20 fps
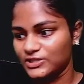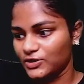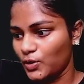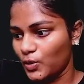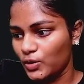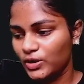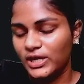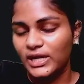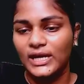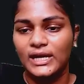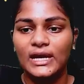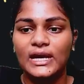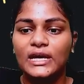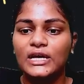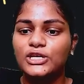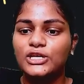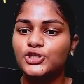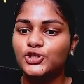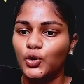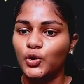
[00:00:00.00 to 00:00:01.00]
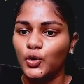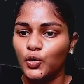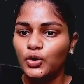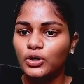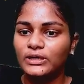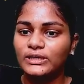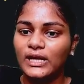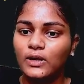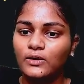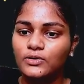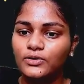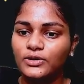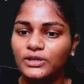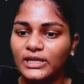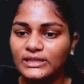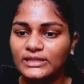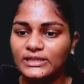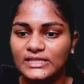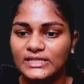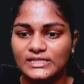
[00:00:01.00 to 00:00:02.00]
Okay, so now look
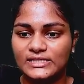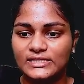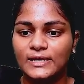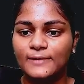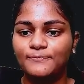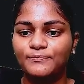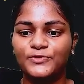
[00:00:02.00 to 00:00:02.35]
at this.